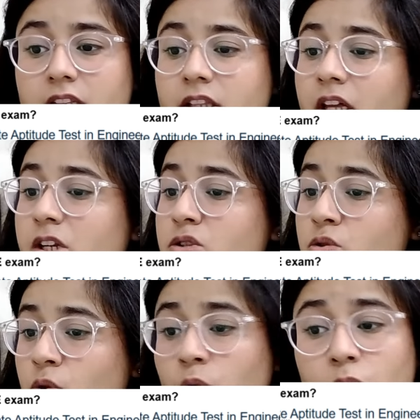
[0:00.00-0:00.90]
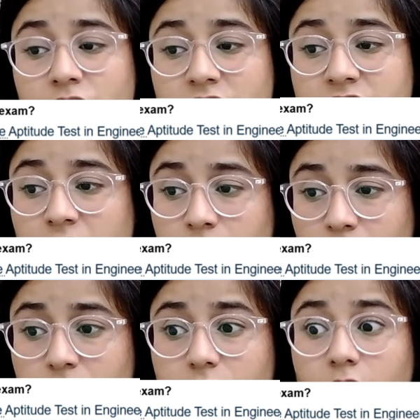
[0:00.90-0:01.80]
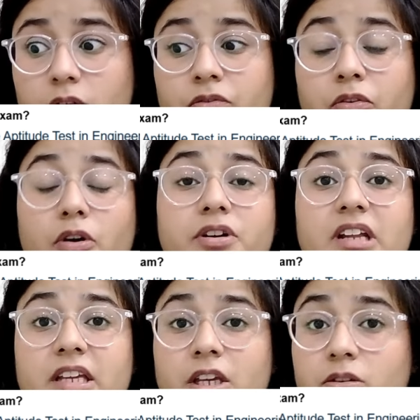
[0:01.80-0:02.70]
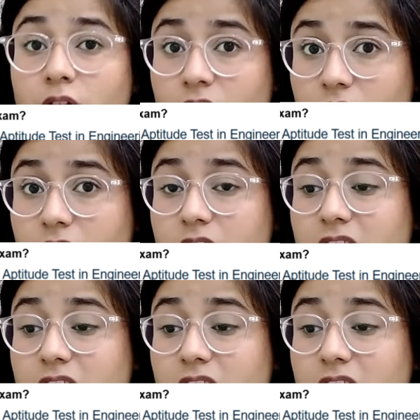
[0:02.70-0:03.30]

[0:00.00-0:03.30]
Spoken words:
There is no age limit for taking your